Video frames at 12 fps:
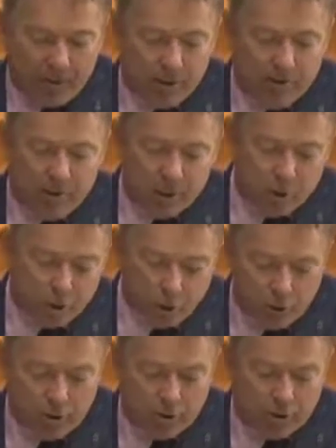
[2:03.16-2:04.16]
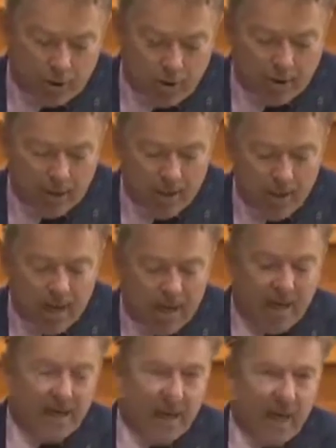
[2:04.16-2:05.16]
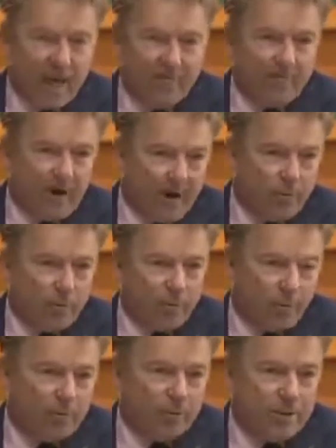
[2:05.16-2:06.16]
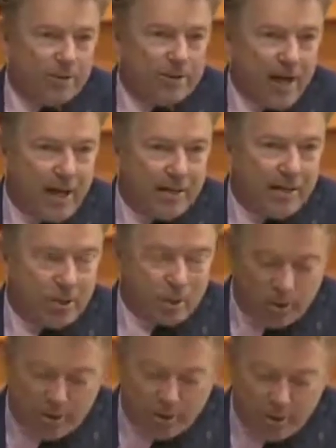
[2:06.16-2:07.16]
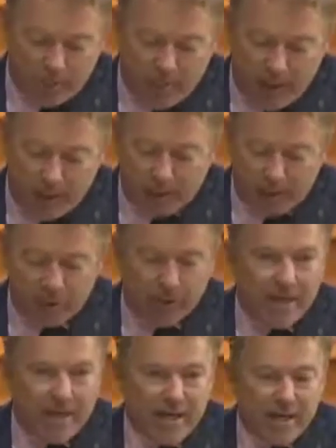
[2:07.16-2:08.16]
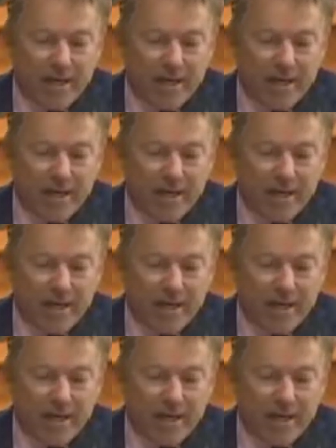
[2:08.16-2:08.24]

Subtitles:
that's been juiced up and had viral proteins added to it, to the spike protein,